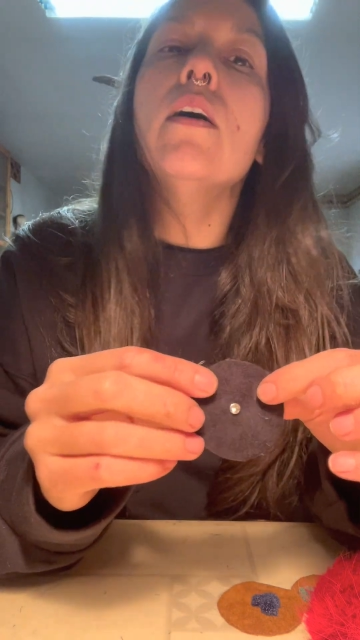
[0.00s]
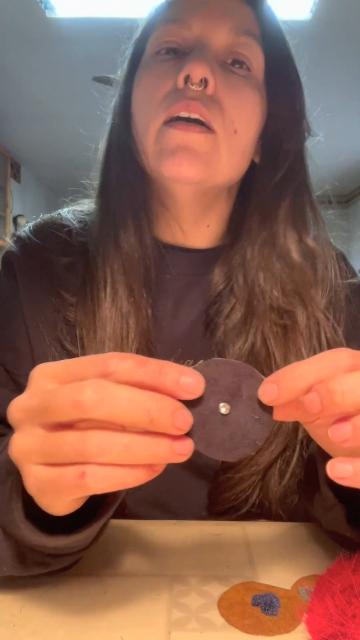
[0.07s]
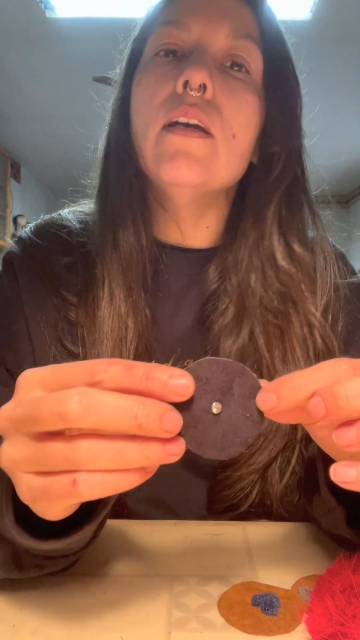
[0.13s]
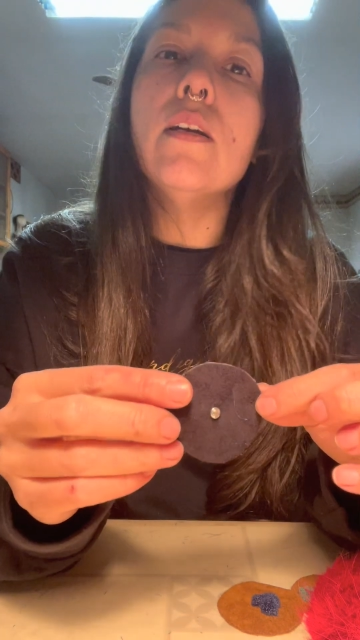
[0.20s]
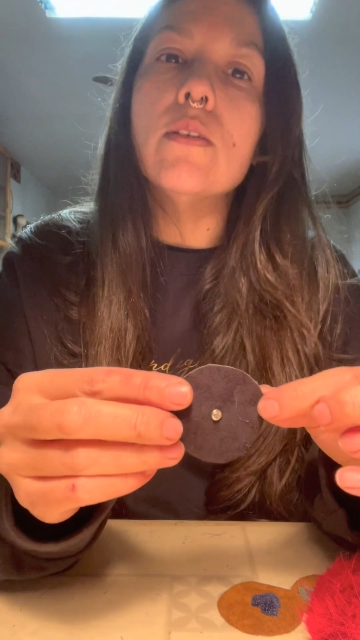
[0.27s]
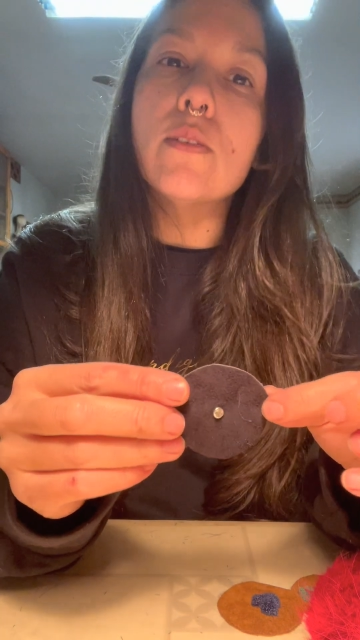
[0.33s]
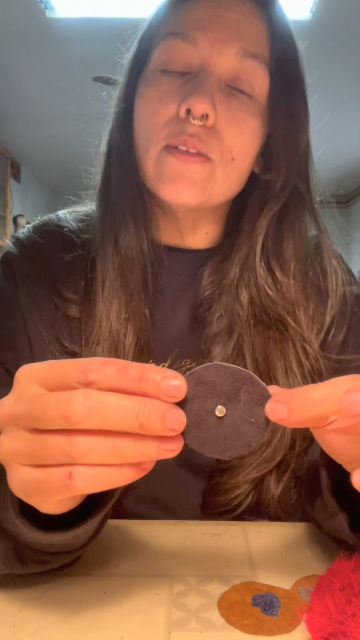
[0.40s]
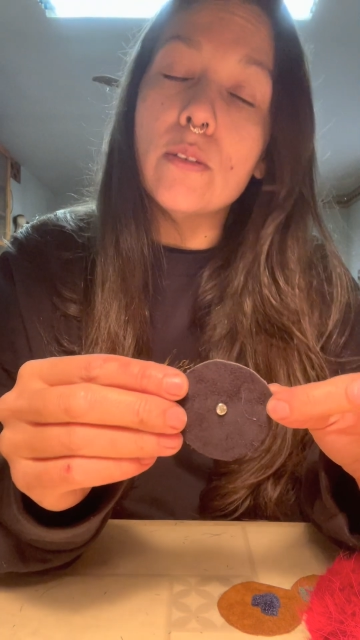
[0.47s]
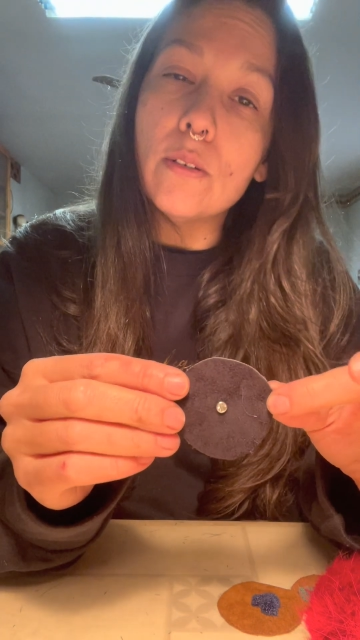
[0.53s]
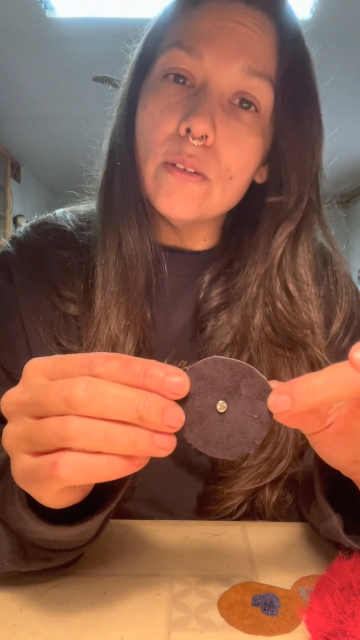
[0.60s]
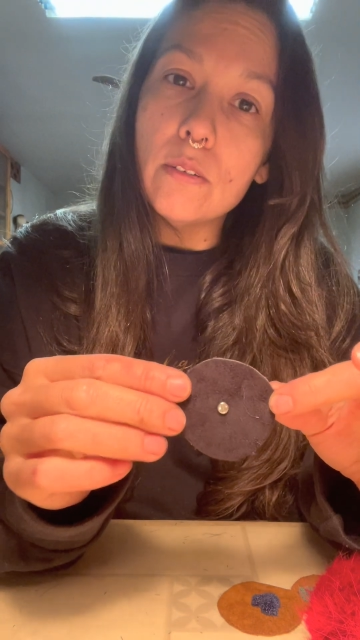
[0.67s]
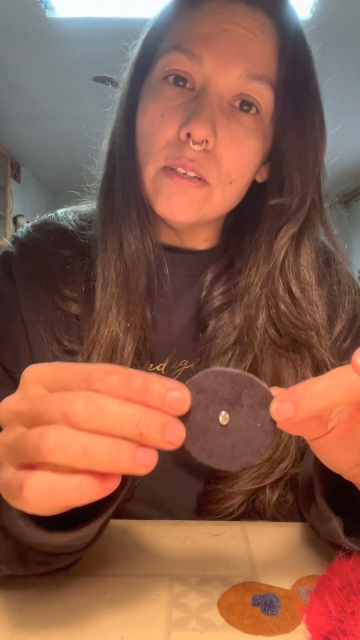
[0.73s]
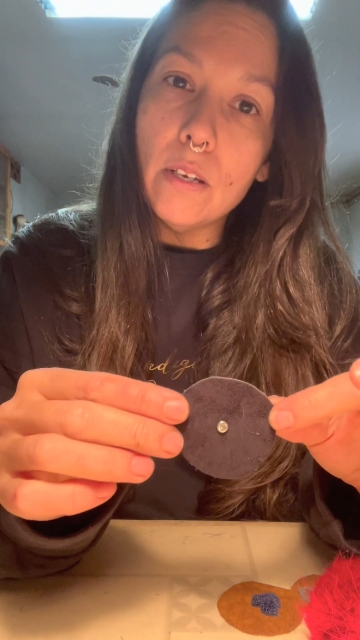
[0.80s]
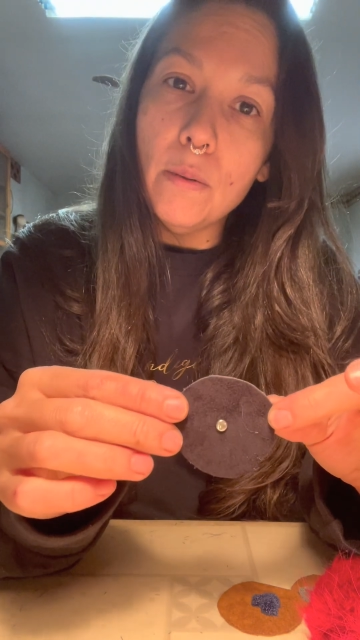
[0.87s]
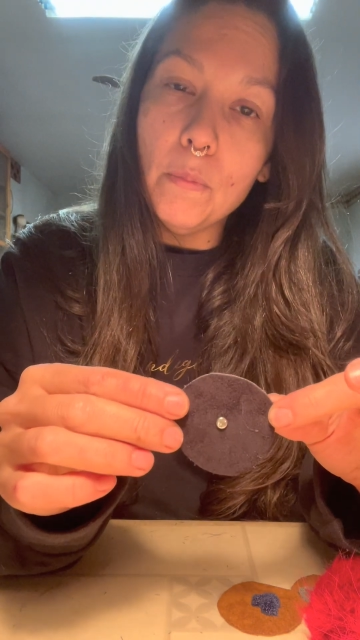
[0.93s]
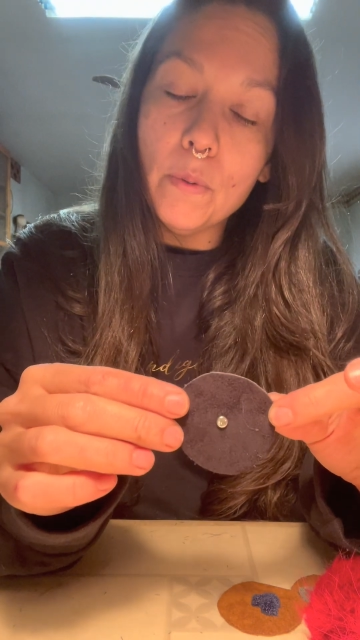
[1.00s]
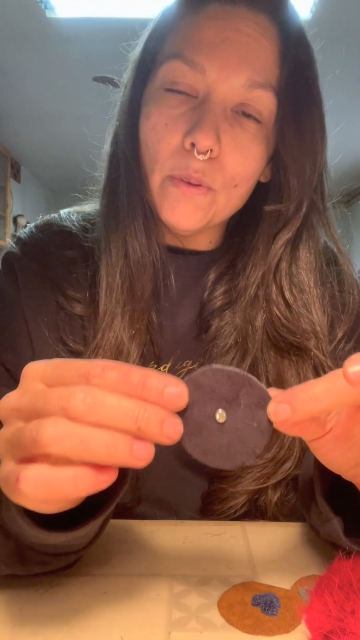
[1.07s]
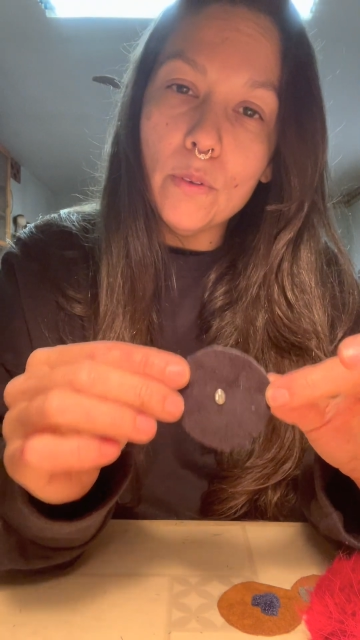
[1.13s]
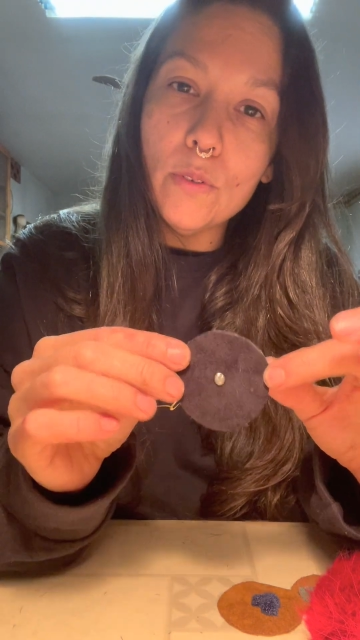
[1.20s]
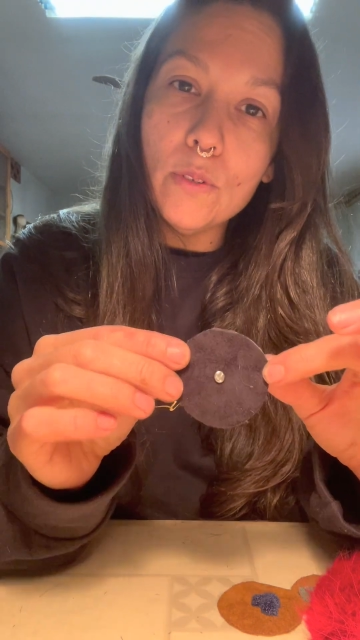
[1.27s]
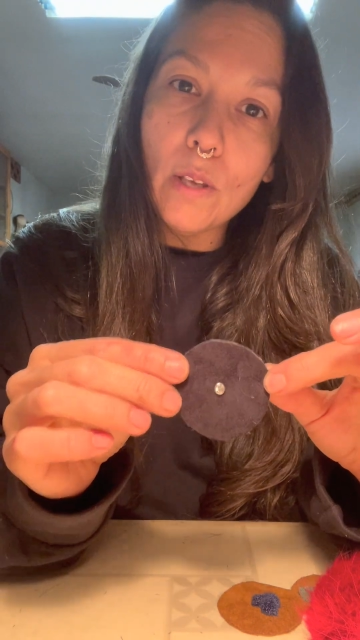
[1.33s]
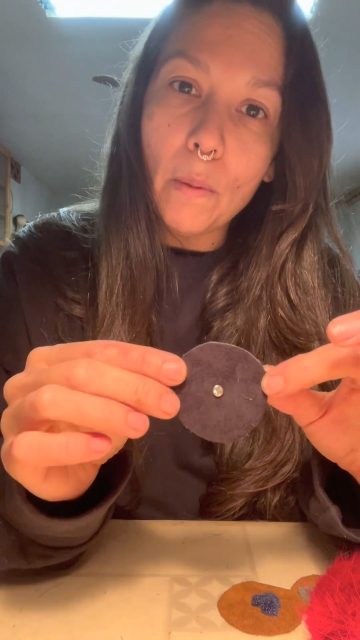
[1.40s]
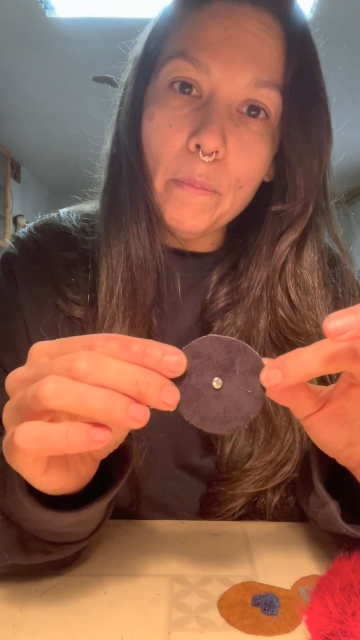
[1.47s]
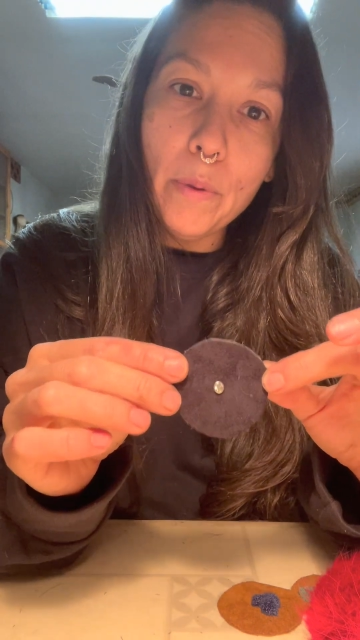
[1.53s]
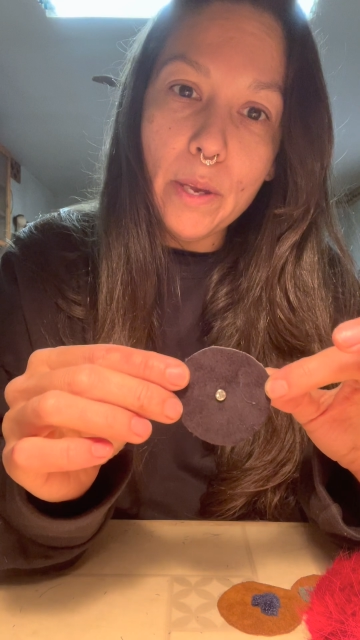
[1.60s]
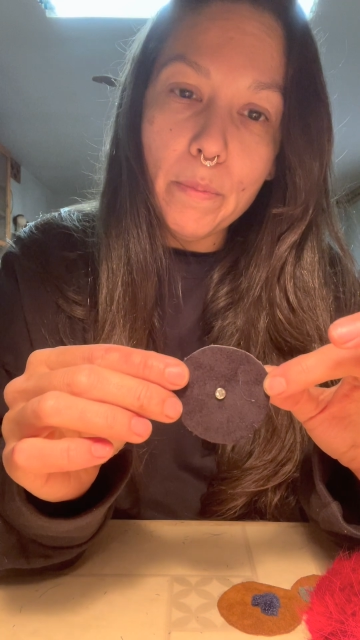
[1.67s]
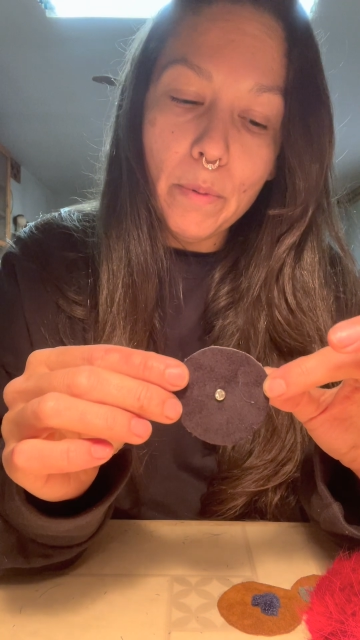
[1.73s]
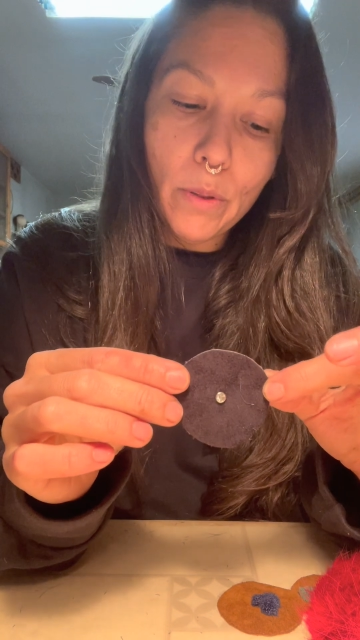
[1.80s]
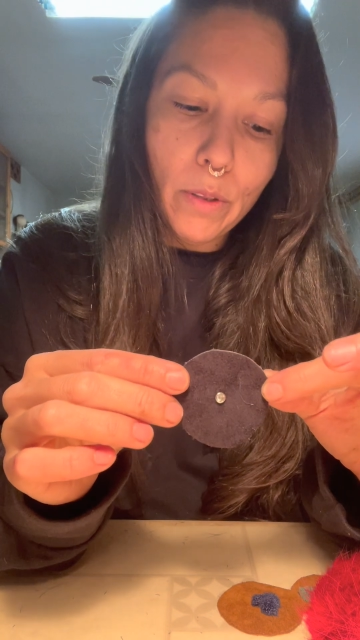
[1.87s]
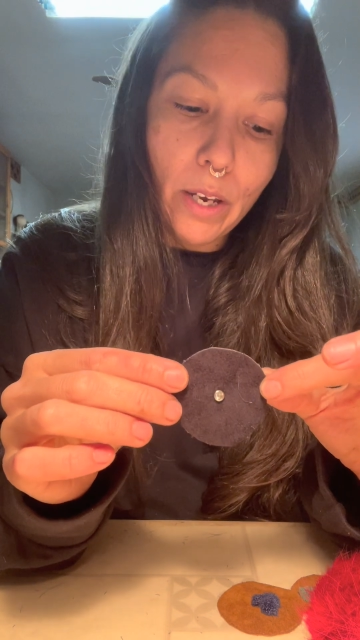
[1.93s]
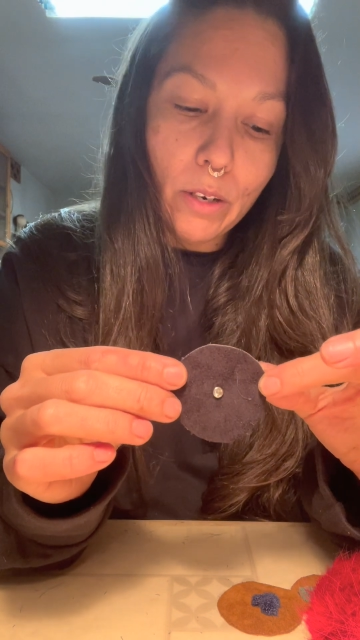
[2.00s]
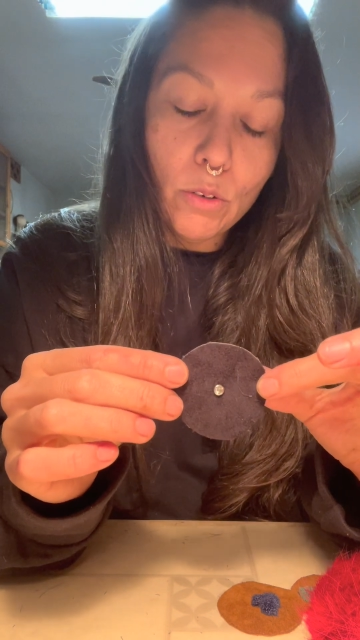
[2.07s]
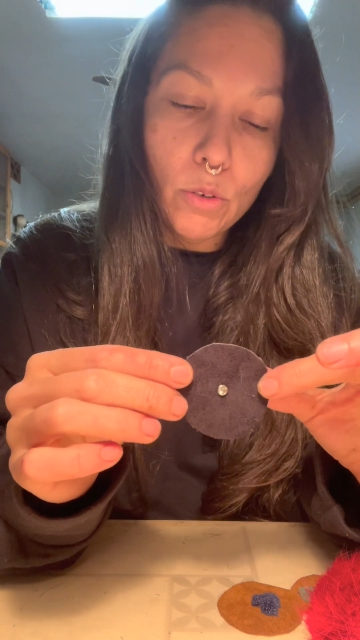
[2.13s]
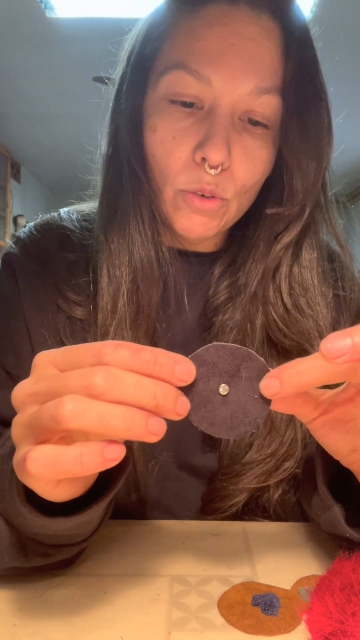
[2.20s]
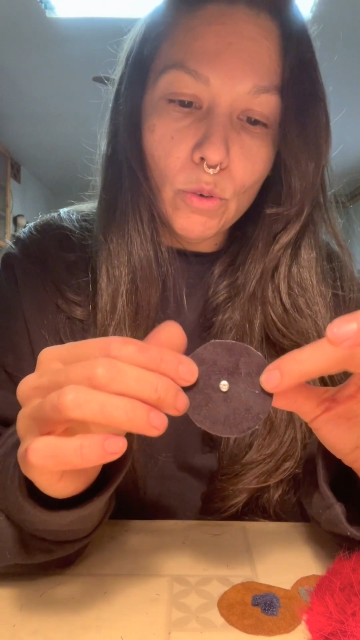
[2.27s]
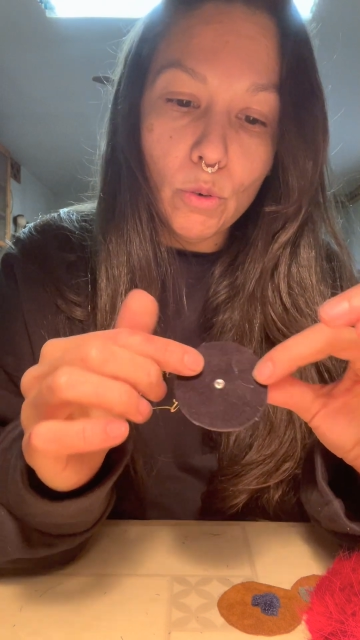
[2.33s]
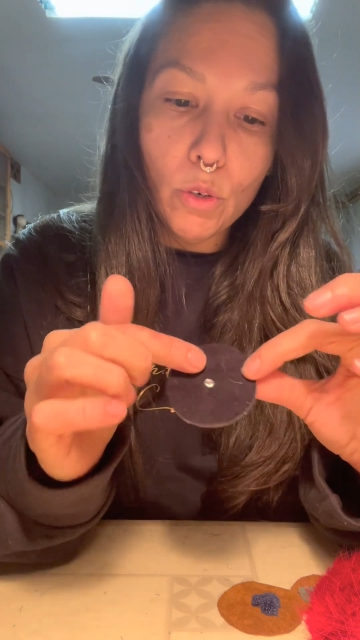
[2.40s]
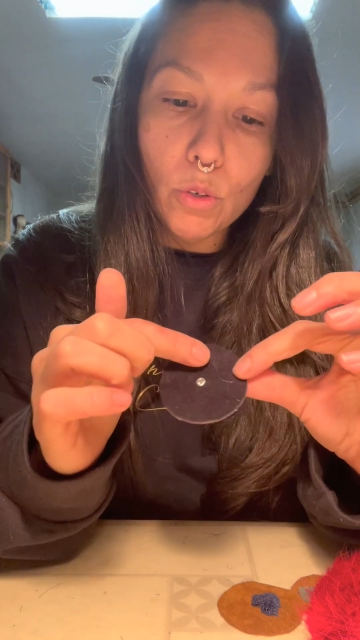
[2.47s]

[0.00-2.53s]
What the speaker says: Here's a little tip. Some people like to